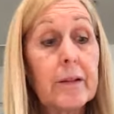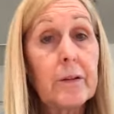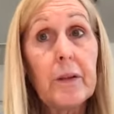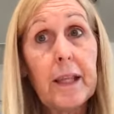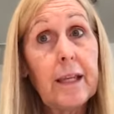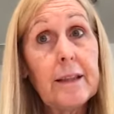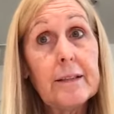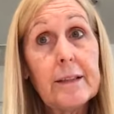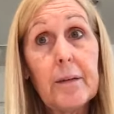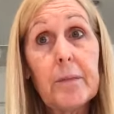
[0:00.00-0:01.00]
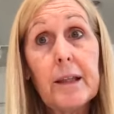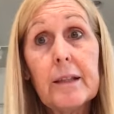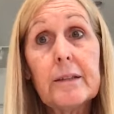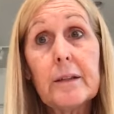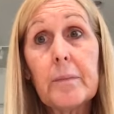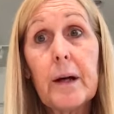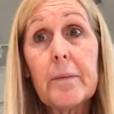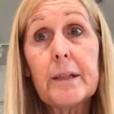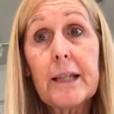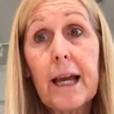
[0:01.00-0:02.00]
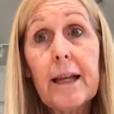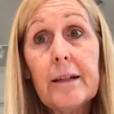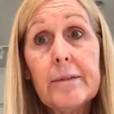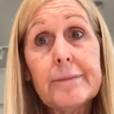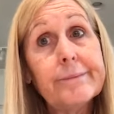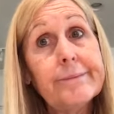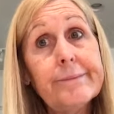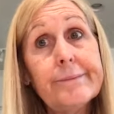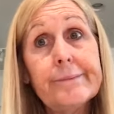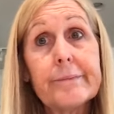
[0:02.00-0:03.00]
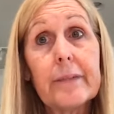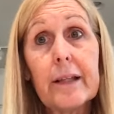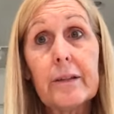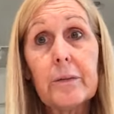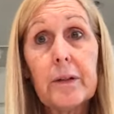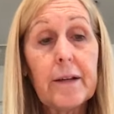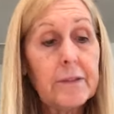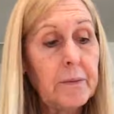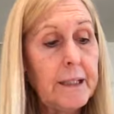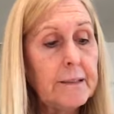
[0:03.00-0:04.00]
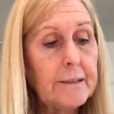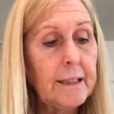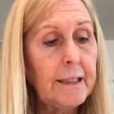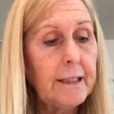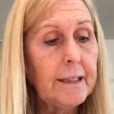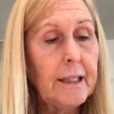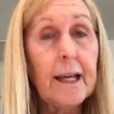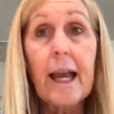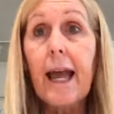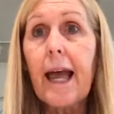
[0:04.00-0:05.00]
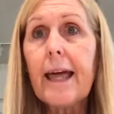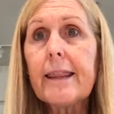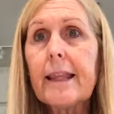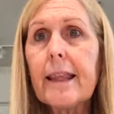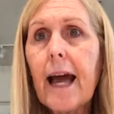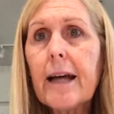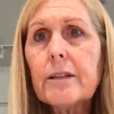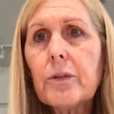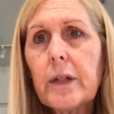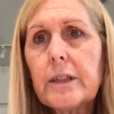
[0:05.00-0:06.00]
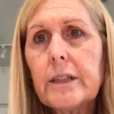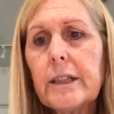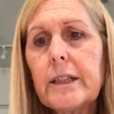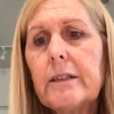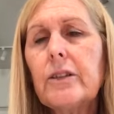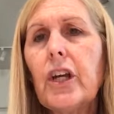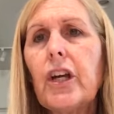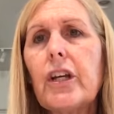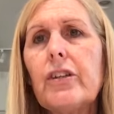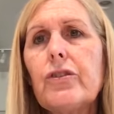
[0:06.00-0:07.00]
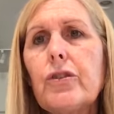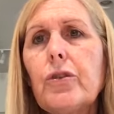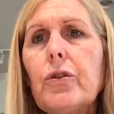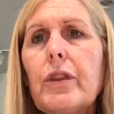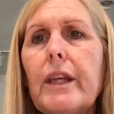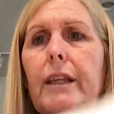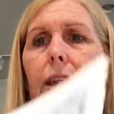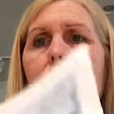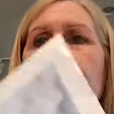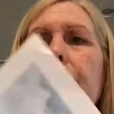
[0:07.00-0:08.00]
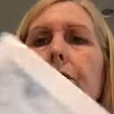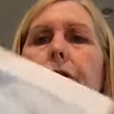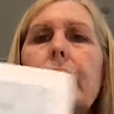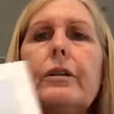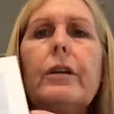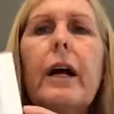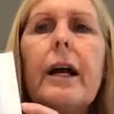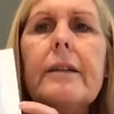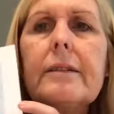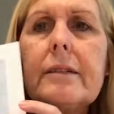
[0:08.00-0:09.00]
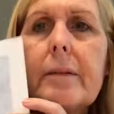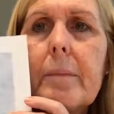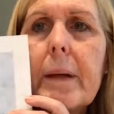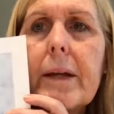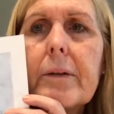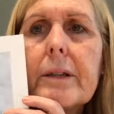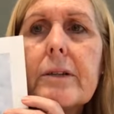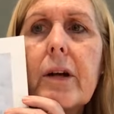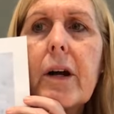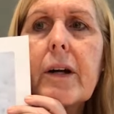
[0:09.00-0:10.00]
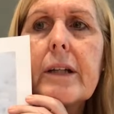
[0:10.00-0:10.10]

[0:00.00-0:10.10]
Do they eat the same thing as their mom and dad? Hmm, guess we'll have to wait and see. And the last question is, is do you think these cute little guys, penguins, are